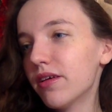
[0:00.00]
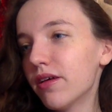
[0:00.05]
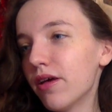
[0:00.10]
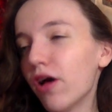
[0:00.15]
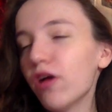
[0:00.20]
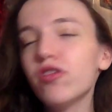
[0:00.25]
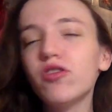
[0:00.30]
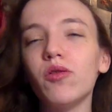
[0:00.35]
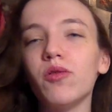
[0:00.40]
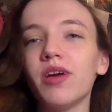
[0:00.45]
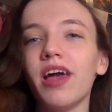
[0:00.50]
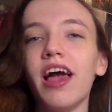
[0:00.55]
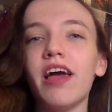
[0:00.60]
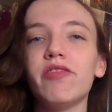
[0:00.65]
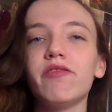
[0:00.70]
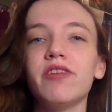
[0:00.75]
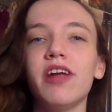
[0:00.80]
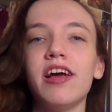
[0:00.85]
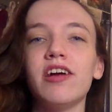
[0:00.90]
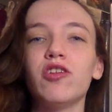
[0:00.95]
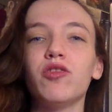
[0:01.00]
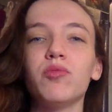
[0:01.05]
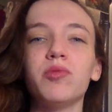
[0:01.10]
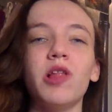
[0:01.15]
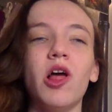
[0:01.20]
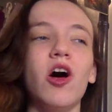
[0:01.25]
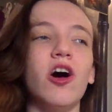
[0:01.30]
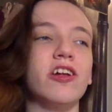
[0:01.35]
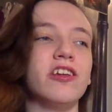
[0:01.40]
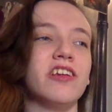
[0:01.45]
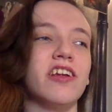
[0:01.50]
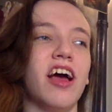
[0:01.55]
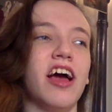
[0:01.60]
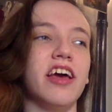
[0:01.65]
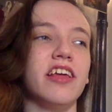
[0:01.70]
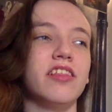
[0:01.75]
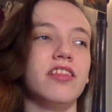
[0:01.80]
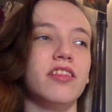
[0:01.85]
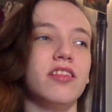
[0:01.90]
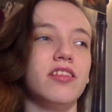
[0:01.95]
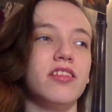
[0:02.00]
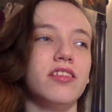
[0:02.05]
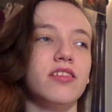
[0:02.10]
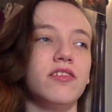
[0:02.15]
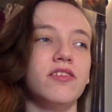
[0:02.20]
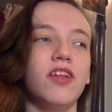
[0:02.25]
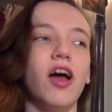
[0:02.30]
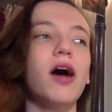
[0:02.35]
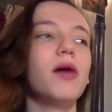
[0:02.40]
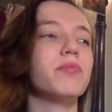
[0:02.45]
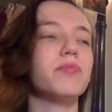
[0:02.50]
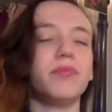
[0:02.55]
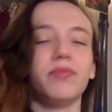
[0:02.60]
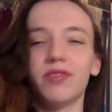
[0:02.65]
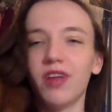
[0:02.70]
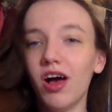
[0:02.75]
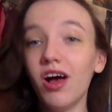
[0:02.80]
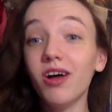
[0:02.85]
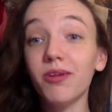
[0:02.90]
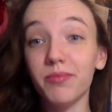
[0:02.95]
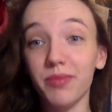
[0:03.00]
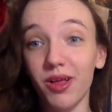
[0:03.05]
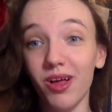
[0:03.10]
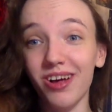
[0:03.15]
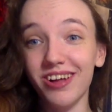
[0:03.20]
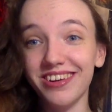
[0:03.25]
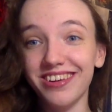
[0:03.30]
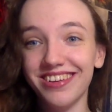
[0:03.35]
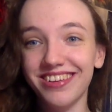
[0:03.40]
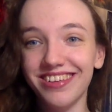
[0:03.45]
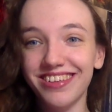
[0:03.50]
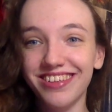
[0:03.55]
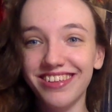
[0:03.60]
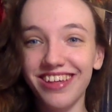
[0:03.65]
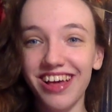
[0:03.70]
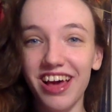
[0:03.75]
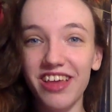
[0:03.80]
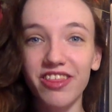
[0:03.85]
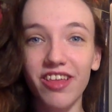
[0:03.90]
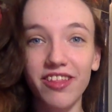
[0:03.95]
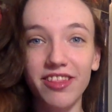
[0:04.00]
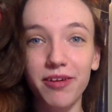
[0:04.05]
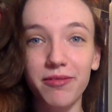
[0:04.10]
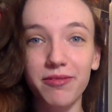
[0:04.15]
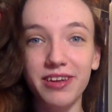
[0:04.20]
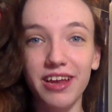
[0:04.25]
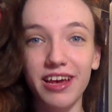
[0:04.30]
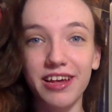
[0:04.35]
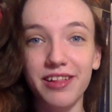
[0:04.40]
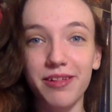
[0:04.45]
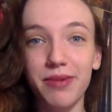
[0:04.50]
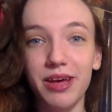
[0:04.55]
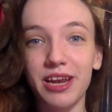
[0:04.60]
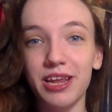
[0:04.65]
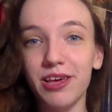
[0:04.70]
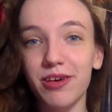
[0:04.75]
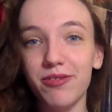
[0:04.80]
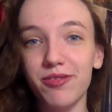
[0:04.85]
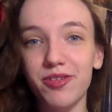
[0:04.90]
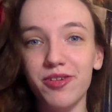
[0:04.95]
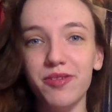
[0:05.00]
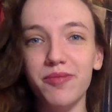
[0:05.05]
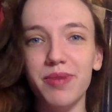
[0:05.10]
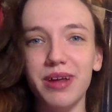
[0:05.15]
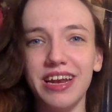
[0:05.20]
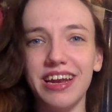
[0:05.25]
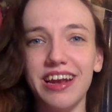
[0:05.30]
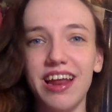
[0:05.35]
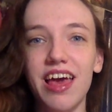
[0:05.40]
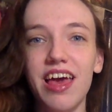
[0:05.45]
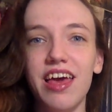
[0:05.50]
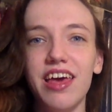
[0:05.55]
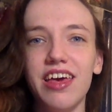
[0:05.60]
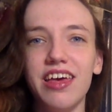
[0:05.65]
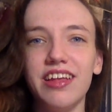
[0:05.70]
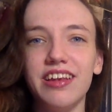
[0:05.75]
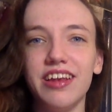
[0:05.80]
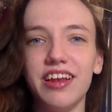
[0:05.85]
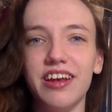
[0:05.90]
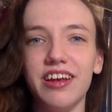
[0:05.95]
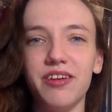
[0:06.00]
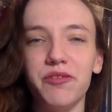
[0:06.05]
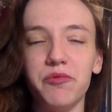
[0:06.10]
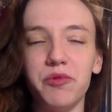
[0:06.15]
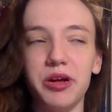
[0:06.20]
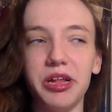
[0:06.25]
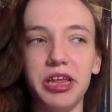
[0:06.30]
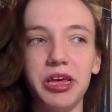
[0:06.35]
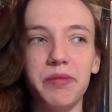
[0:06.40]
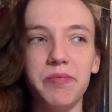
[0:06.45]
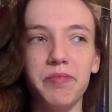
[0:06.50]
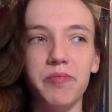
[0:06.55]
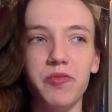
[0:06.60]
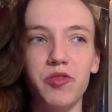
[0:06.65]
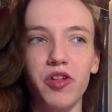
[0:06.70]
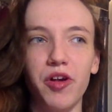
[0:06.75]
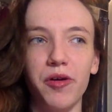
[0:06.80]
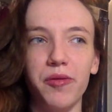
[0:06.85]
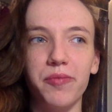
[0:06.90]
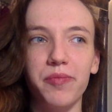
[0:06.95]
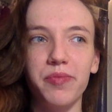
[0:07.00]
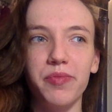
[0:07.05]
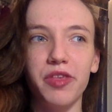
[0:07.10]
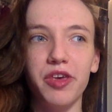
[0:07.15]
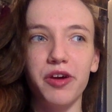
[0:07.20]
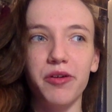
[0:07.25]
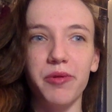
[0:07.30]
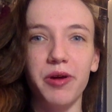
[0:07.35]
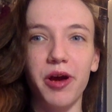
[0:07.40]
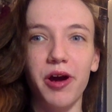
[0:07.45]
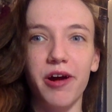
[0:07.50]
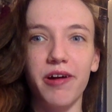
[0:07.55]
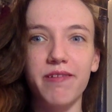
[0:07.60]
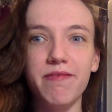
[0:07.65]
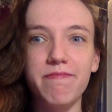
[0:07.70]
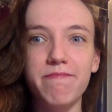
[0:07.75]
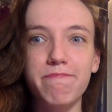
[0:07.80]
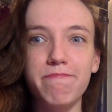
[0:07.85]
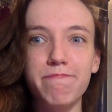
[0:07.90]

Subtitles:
Also, Katherine Heigl blonde. Not blonde. I thought that would take some getting used to, but it didn't really. So here we are.